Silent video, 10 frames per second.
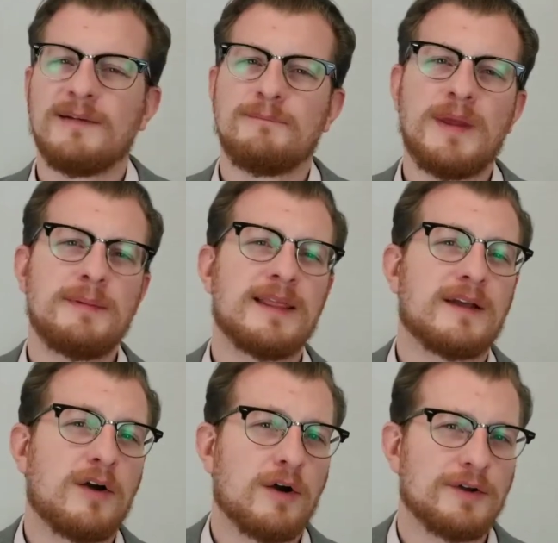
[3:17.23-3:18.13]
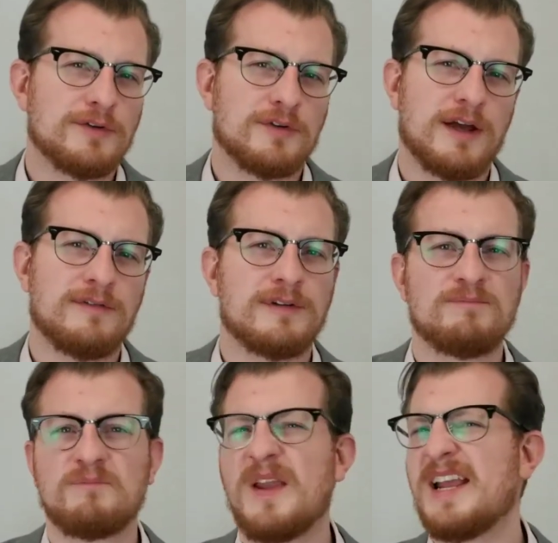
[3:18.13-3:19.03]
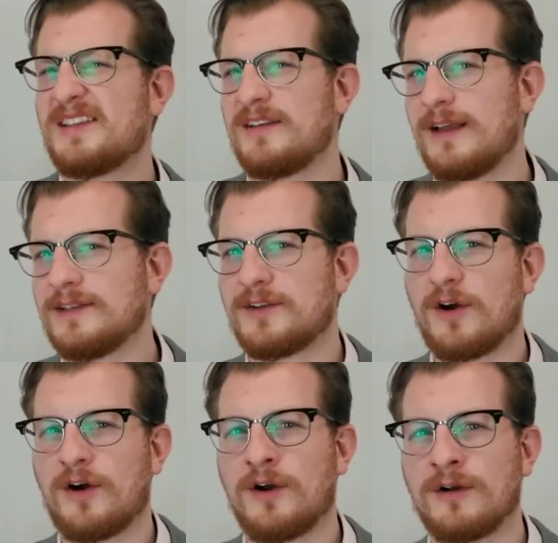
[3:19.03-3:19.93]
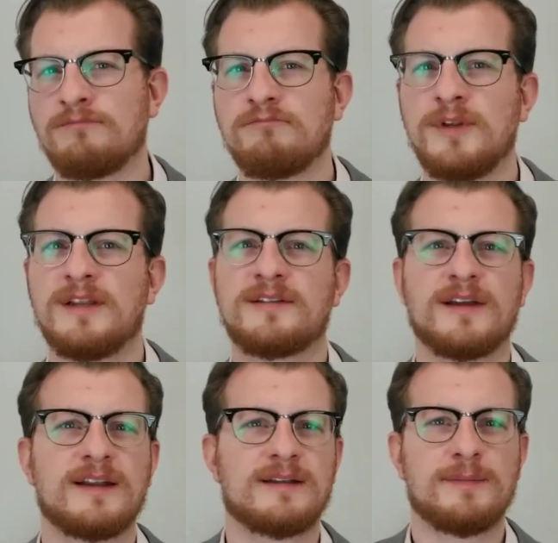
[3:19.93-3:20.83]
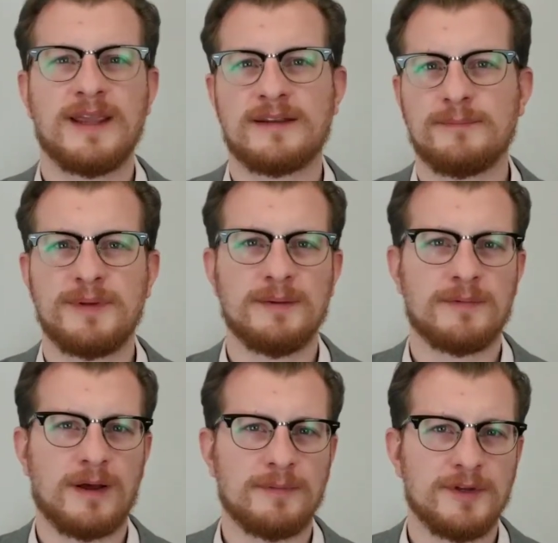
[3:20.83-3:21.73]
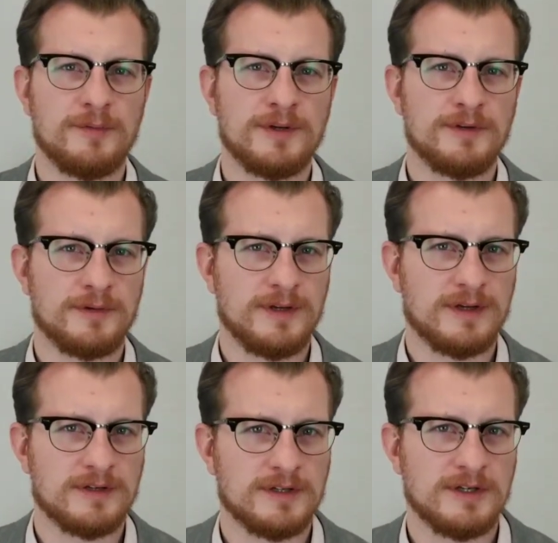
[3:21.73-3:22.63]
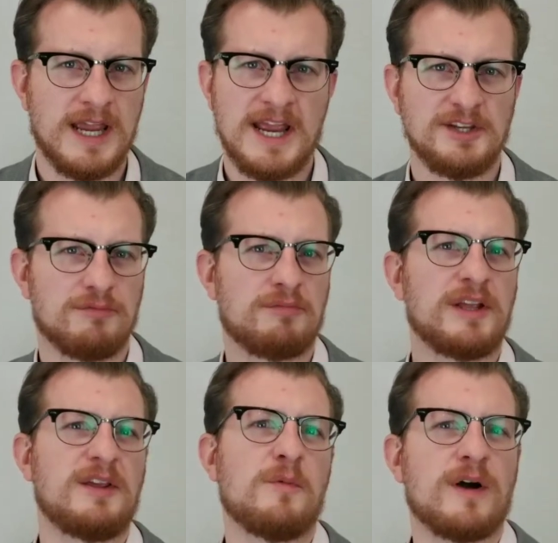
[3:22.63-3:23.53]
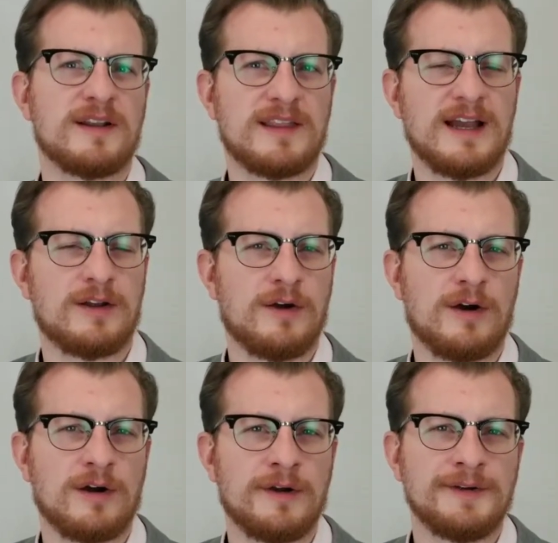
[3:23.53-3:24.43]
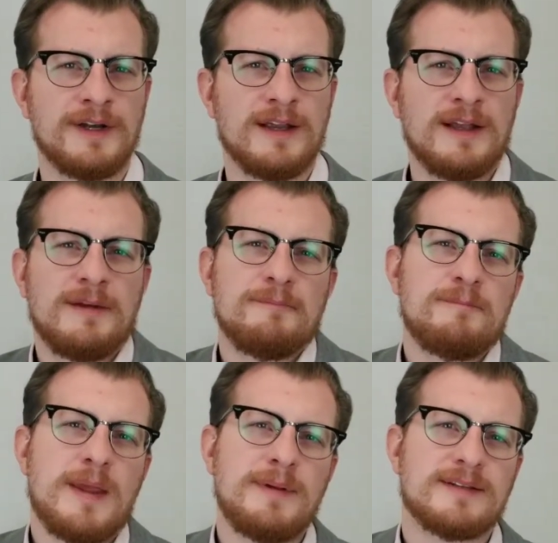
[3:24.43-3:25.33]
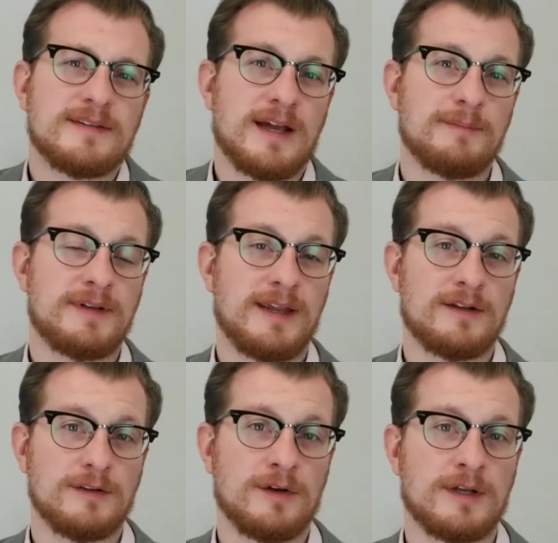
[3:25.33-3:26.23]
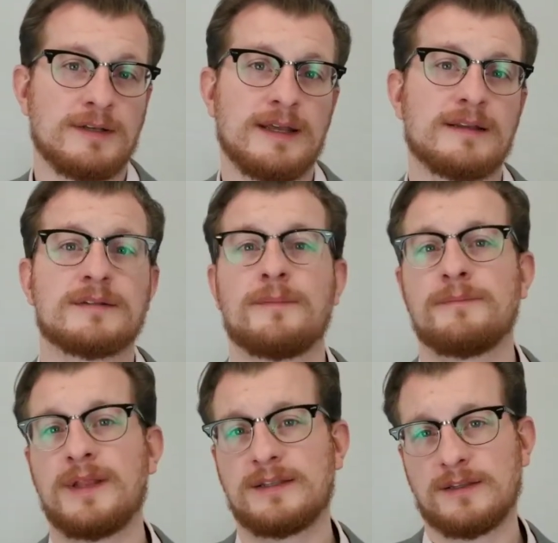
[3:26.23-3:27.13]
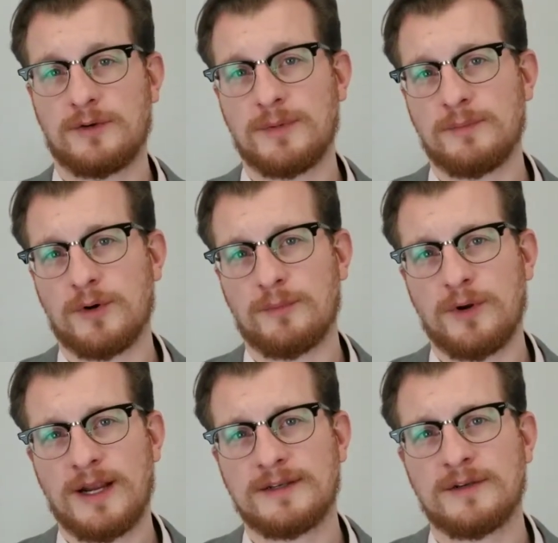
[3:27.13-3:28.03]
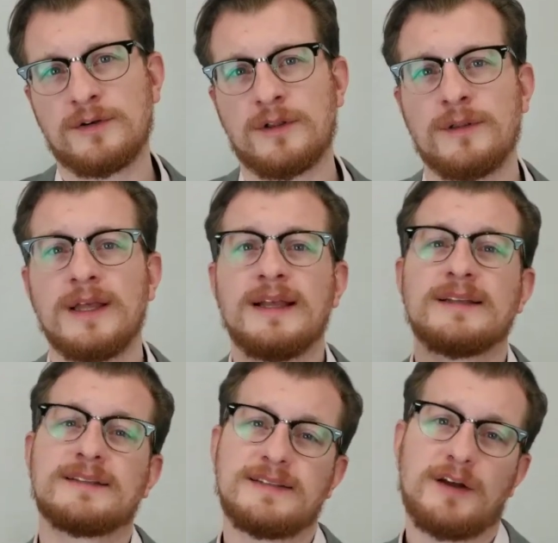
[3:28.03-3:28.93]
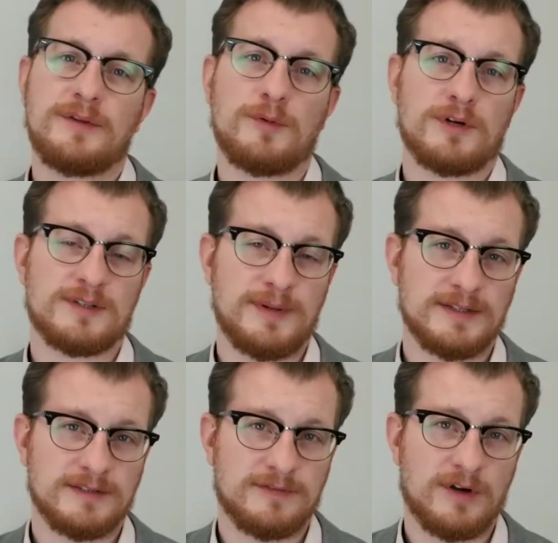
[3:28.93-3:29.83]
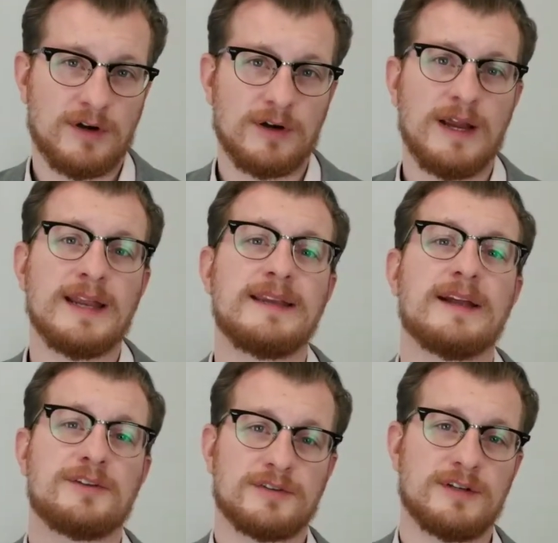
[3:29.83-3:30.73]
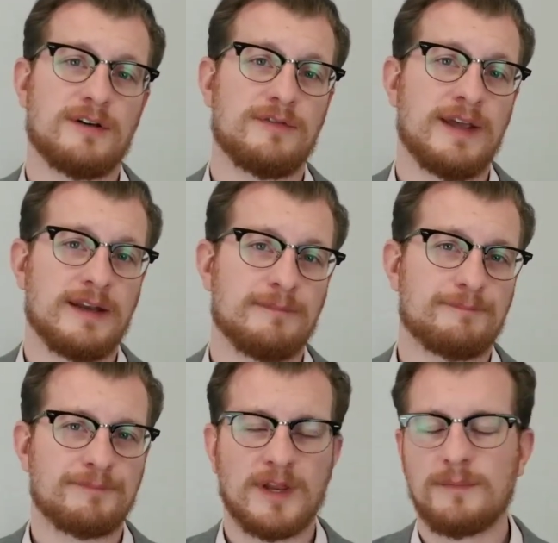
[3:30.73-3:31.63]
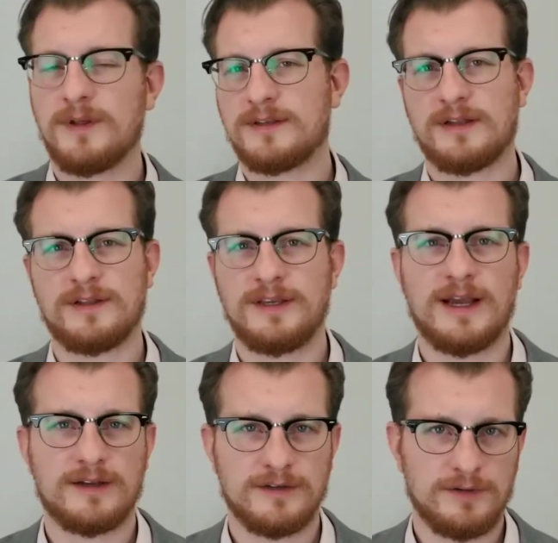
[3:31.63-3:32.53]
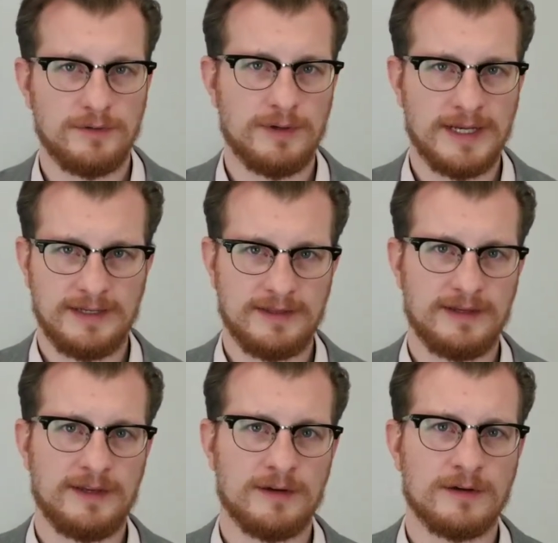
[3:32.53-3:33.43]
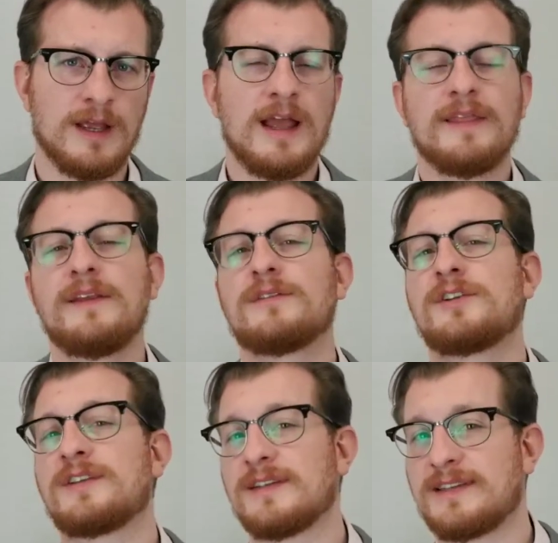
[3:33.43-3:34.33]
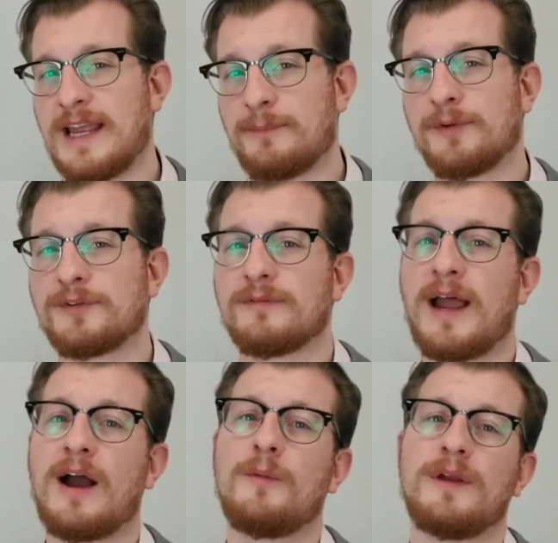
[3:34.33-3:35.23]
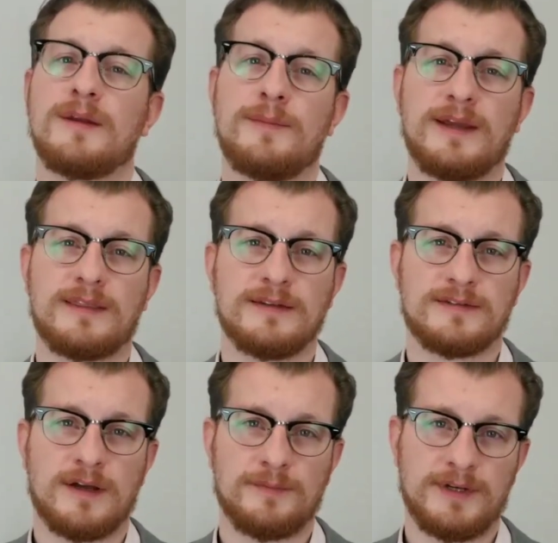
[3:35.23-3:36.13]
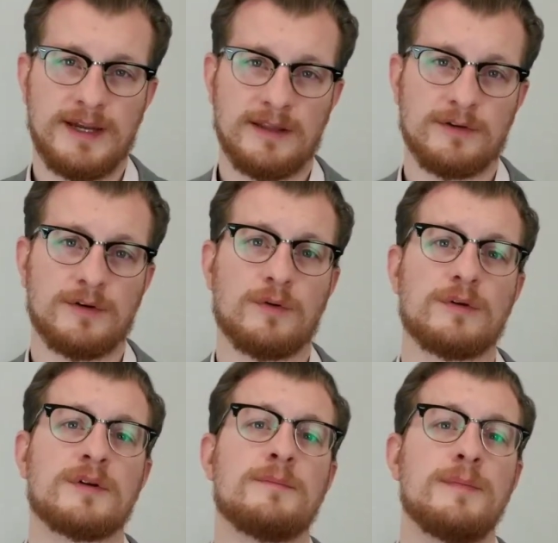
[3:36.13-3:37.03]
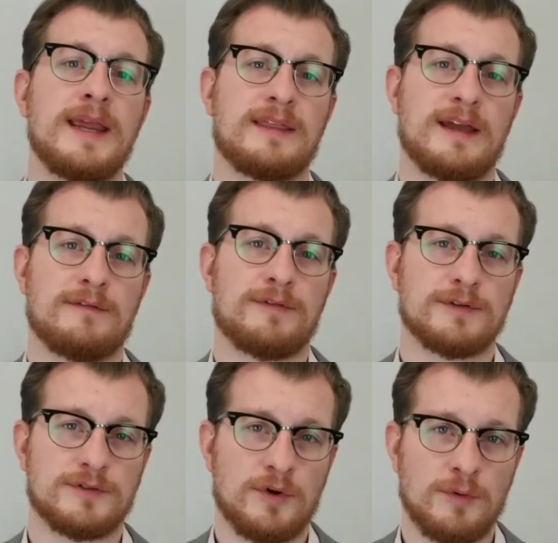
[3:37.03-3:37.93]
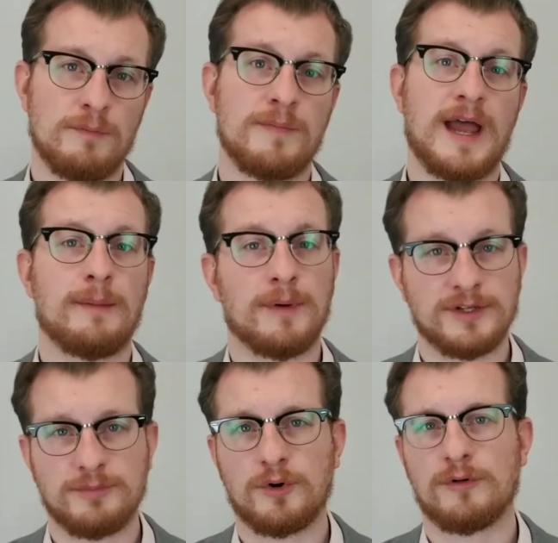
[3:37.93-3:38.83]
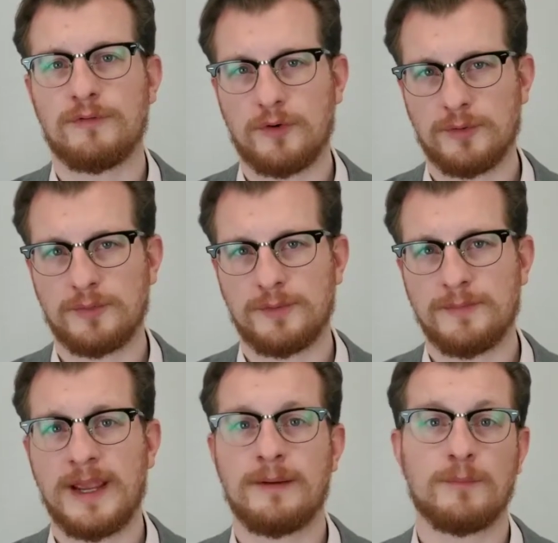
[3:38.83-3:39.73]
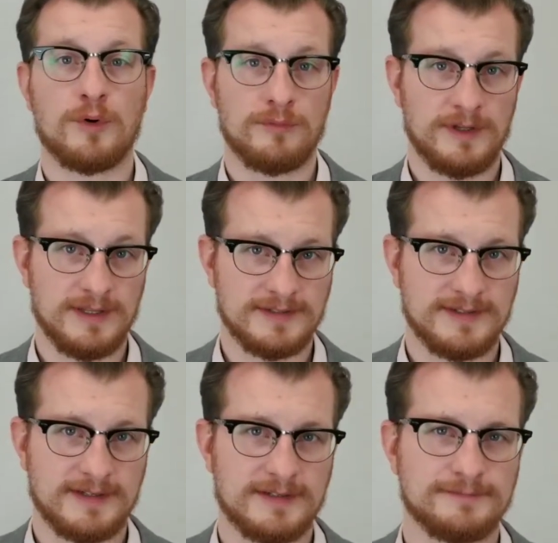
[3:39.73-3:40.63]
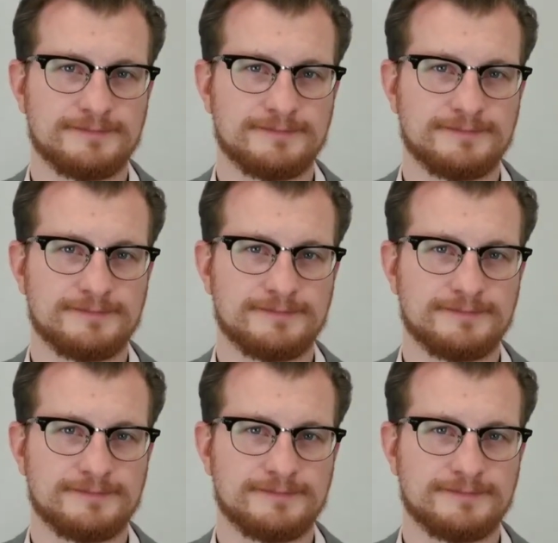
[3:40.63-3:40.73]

Maybe that car you're driving, it's a nice car. You decided to get the BMW when you were younger and you really wanted that car. Maybe it's time to take a look and get something that's a little bit more practical, sell the more expensive car and get yourself in. Now, I'm not telling you how to do anything here. These are just examples of how we can make things come together in order to make that first home that much more affordable and more realistic.